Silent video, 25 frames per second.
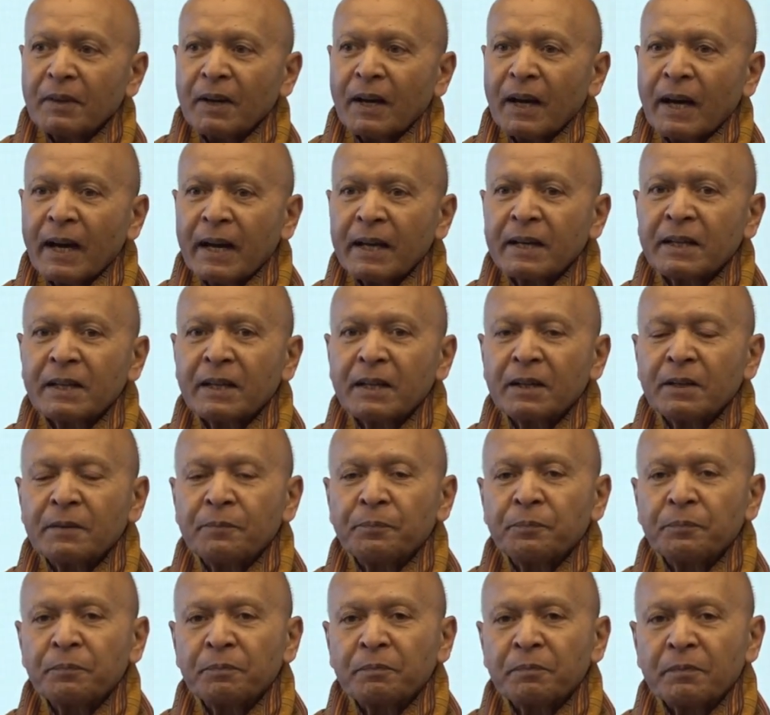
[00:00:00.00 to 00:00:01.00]
And
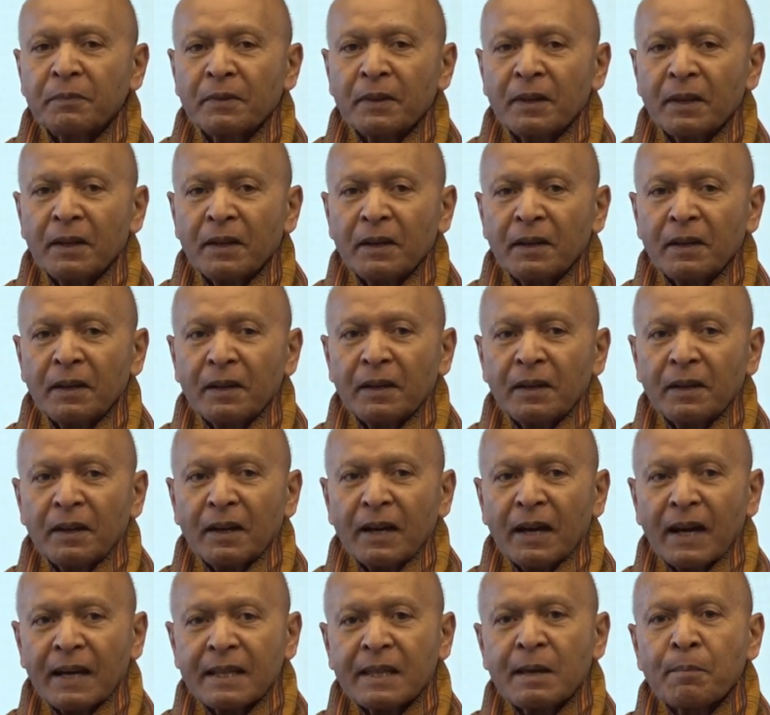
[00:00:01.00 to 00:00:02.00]

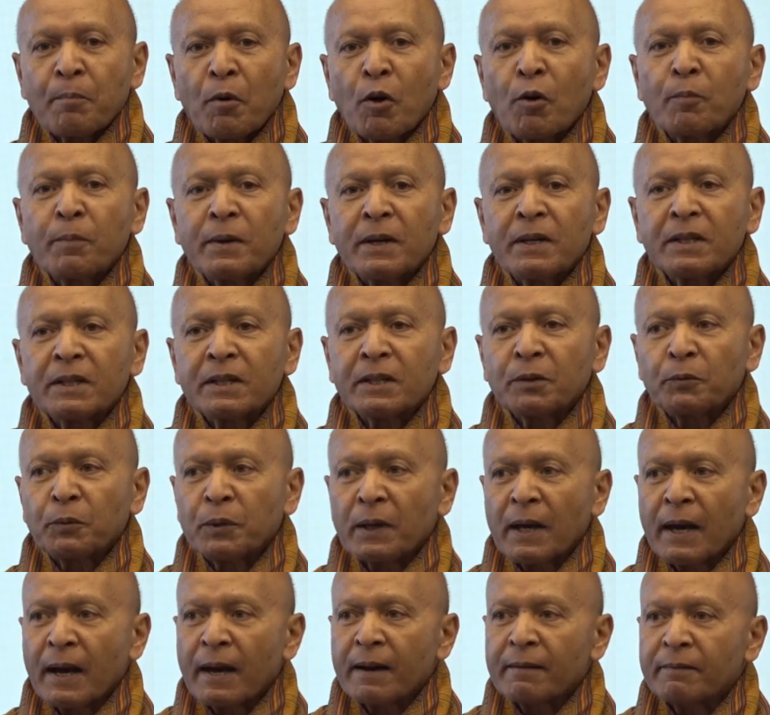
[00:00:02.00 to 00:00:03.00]
at the moment,
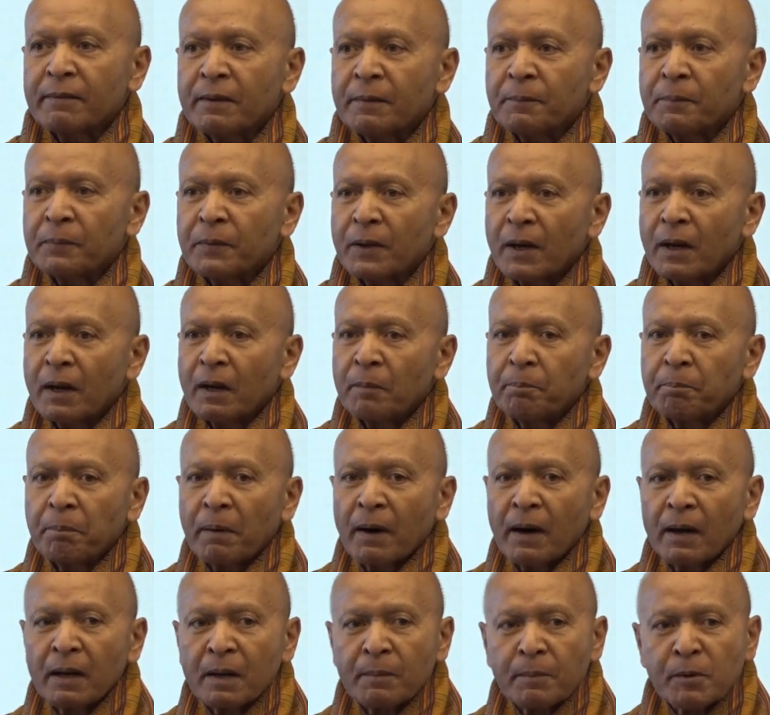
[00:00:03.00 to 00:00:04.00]
we have a
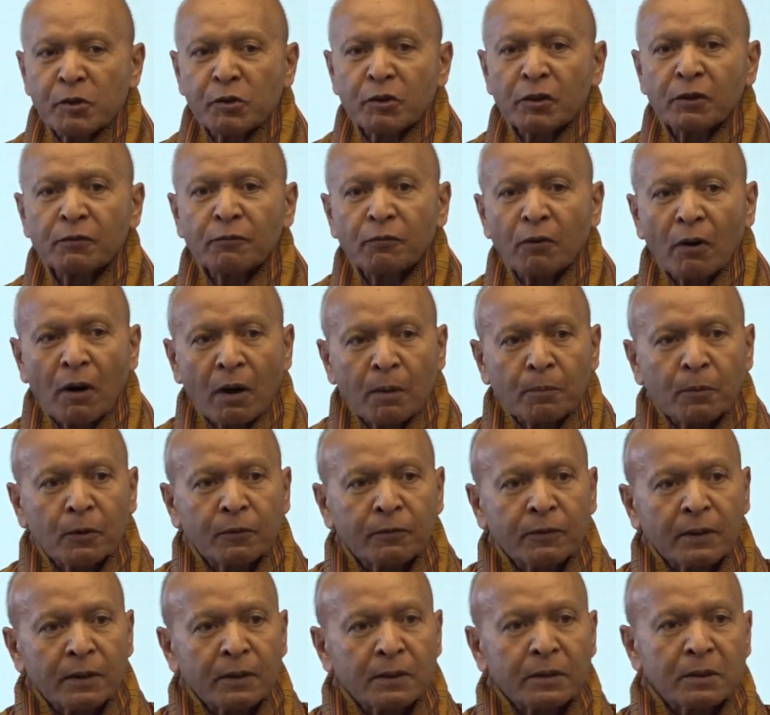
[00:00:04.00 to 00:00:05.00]
parliamentary form
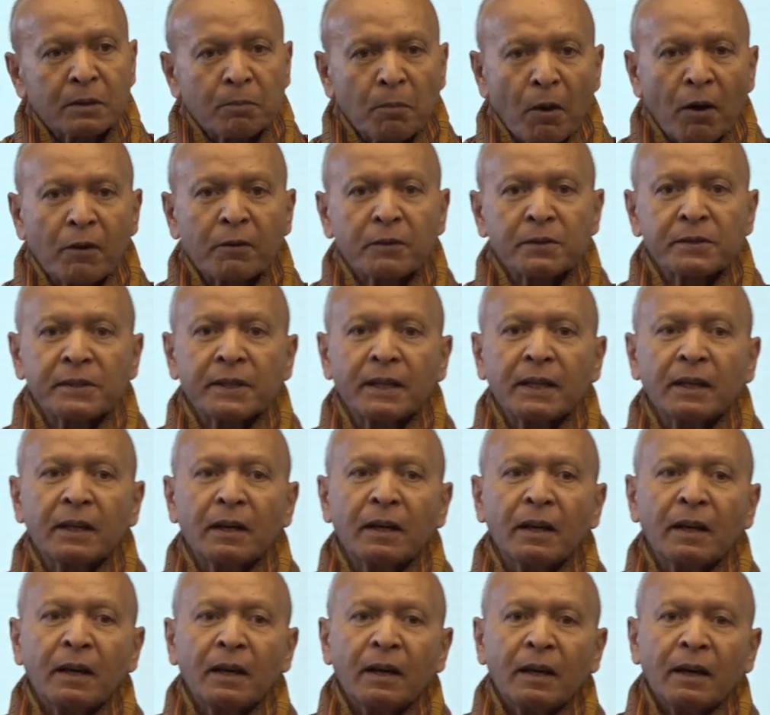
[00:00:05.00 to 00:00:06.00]
of a democracy
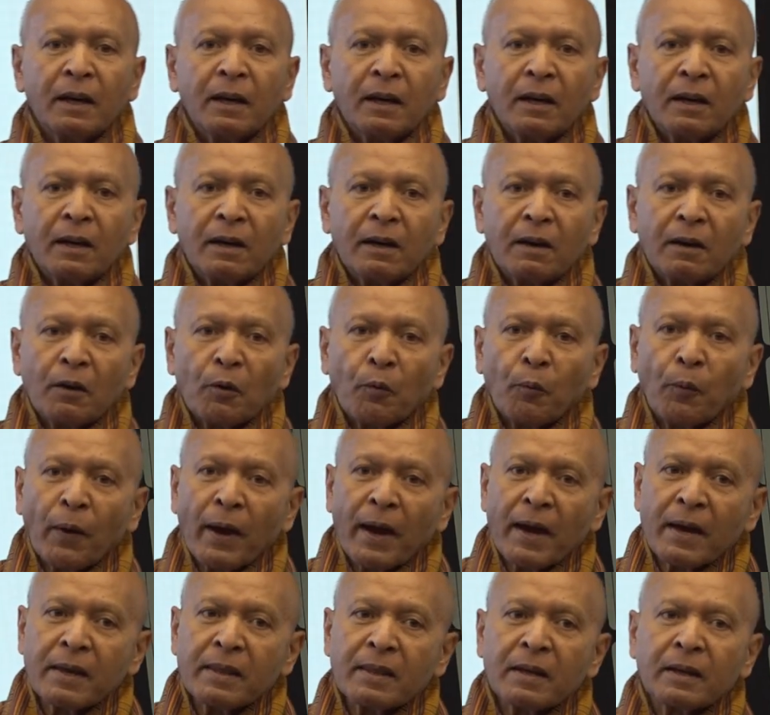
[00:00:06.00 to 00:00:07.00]

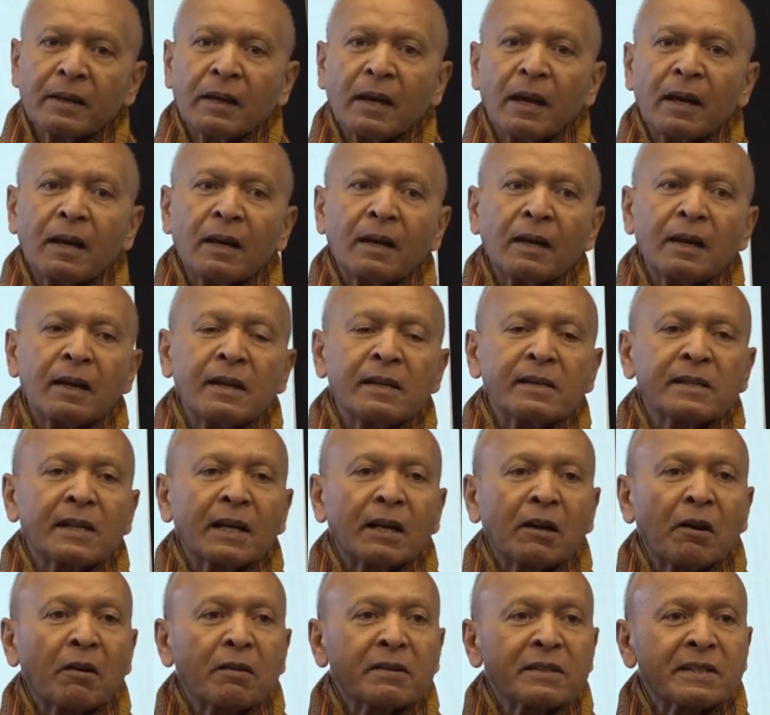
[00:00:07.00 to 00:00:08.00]
where the king is the
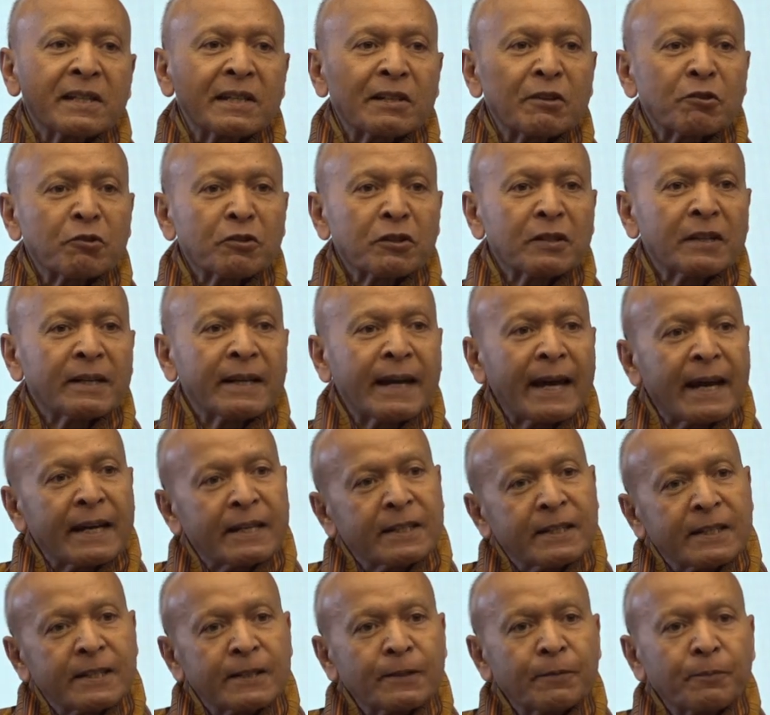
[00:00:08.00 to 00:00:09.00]
constitutional
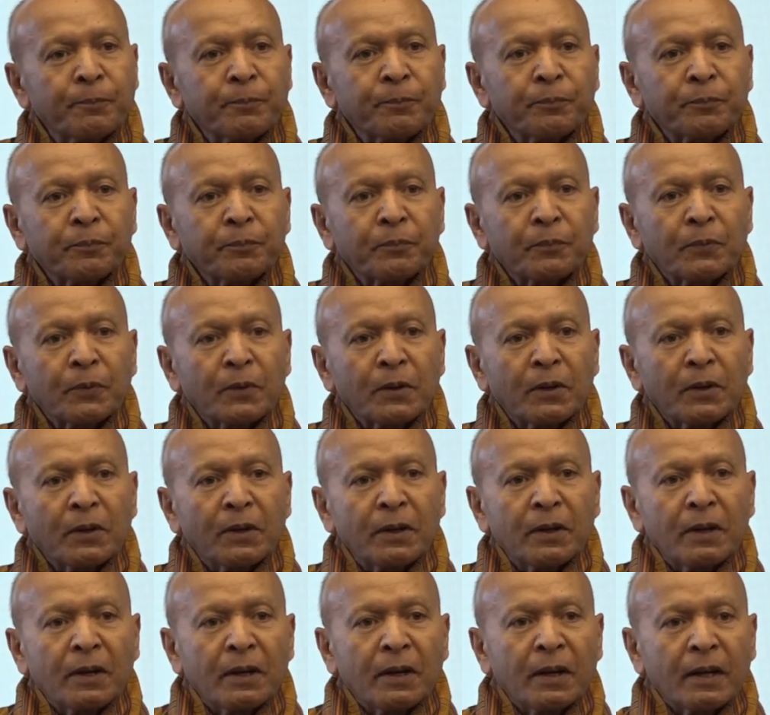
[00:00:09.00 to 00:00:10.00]
head,
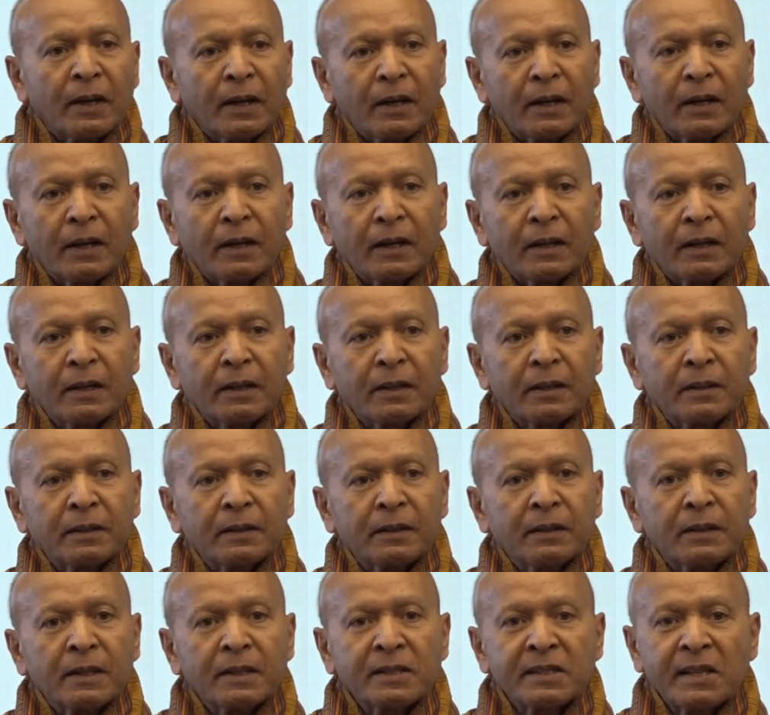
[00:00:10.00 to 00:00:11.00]

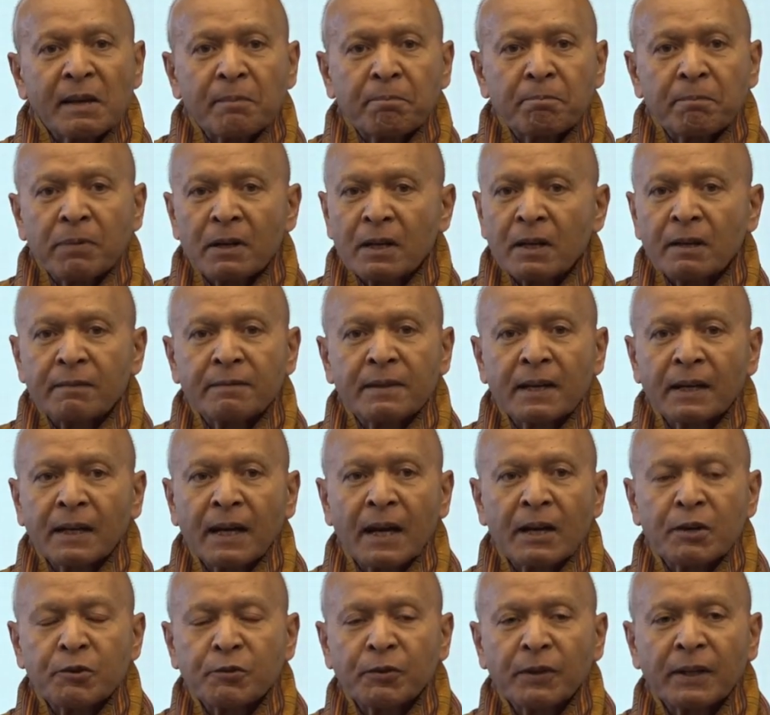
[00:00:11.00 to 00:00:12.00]
the symbol of the
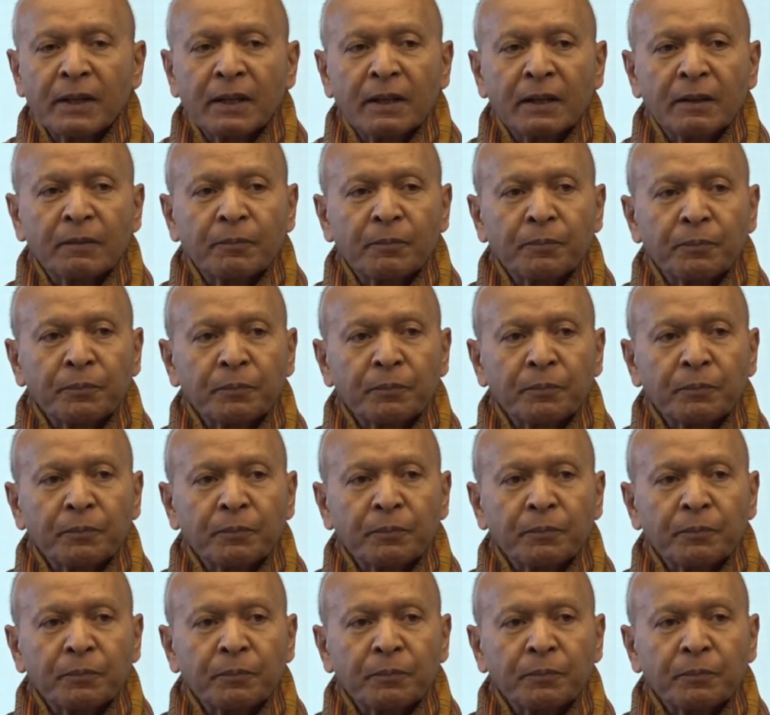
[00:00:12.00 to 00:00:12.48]
country,